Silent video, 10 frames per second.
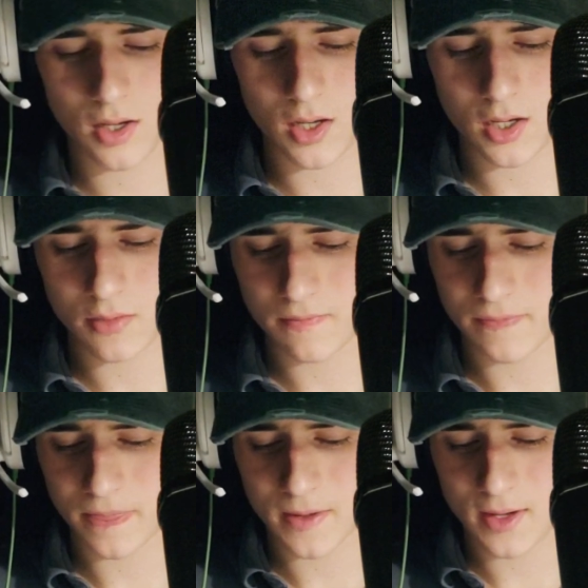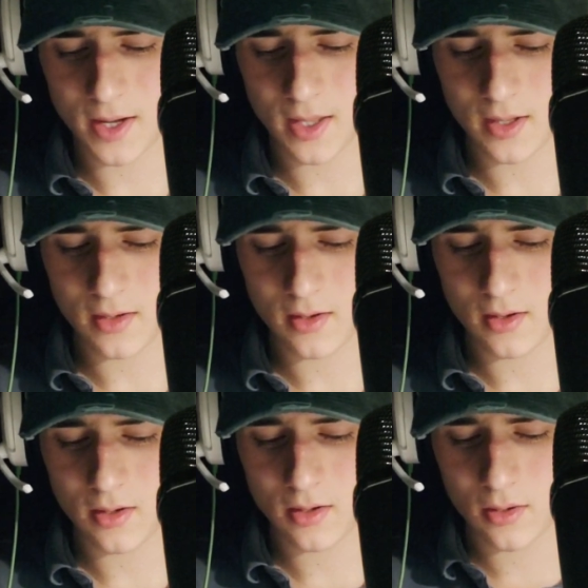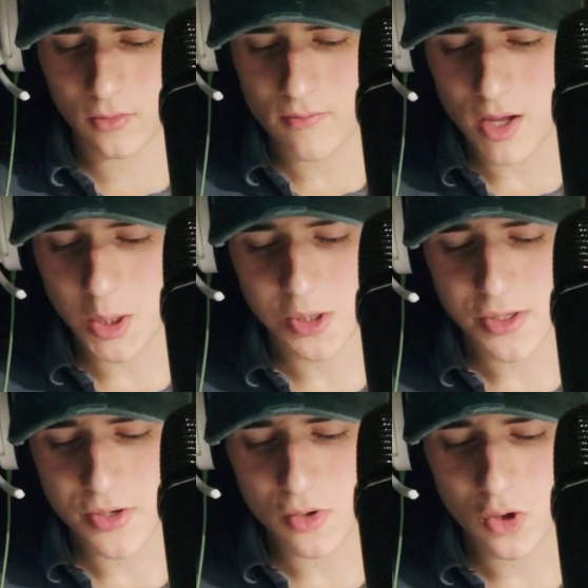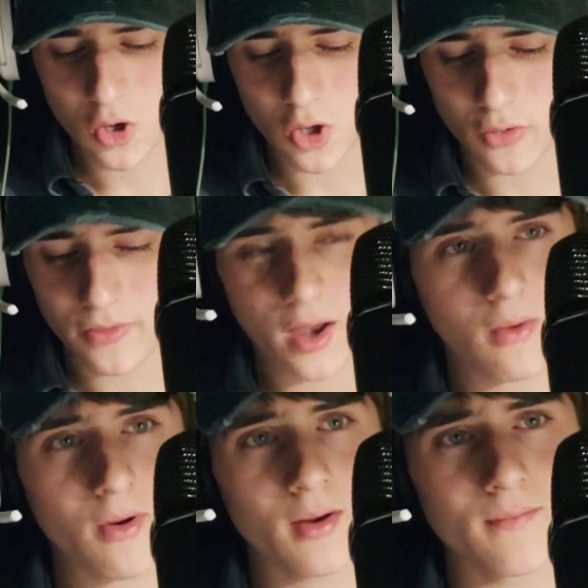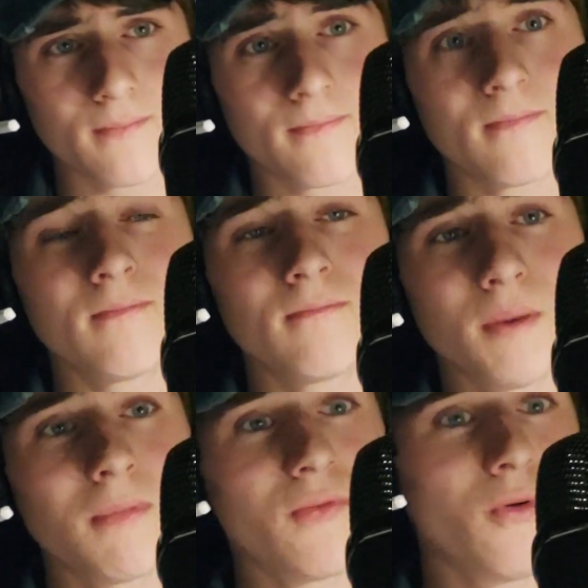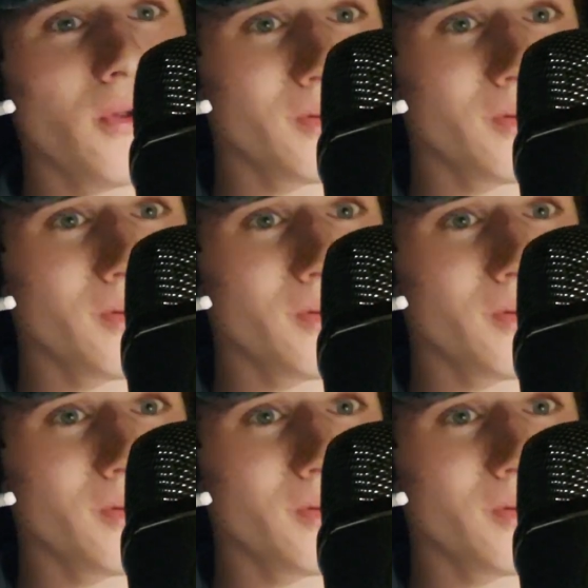And then make sure you call tower. But before